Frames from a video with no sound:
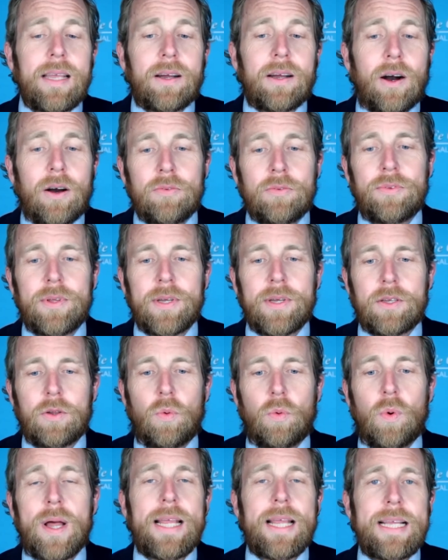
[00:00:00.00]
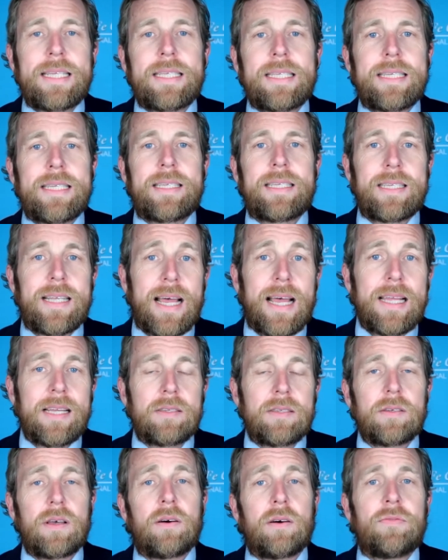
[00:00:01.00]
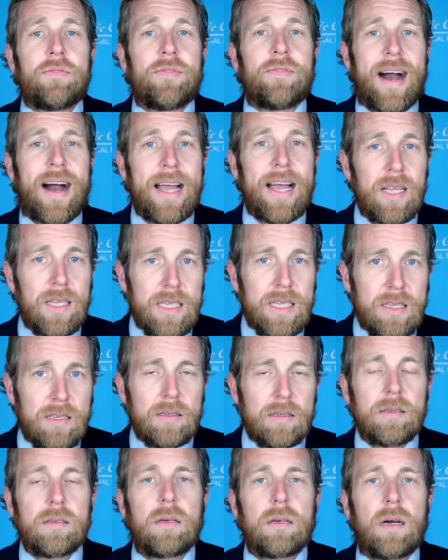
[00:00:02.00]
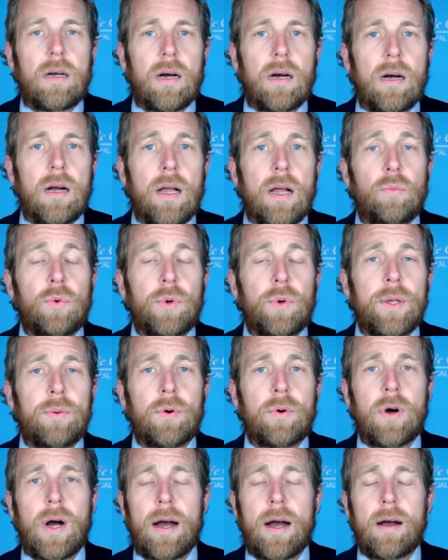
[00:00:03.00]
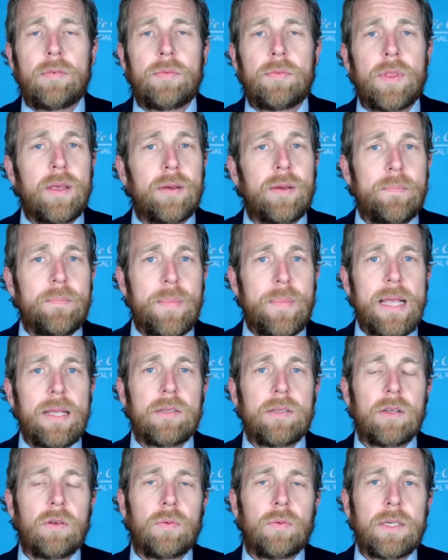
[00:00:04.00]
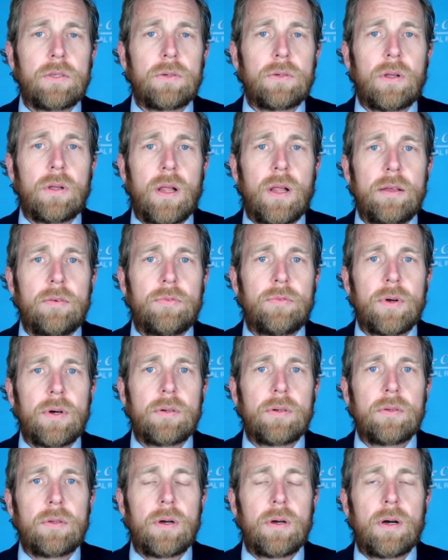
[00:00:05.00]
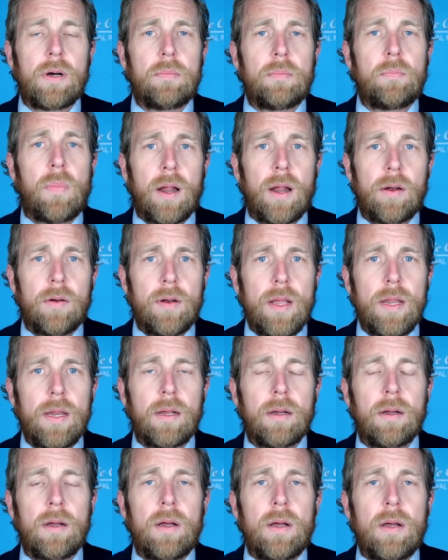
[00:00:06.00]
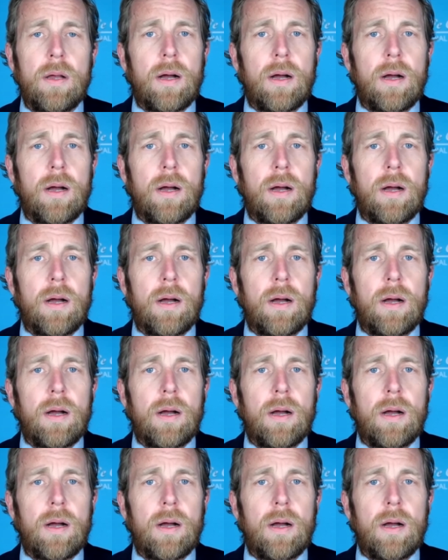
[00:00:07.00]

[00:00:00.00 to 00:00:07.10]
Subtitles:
Conflict, What is the Science of Violence? And we will have the amazing Rachel Kleinfeld moderating.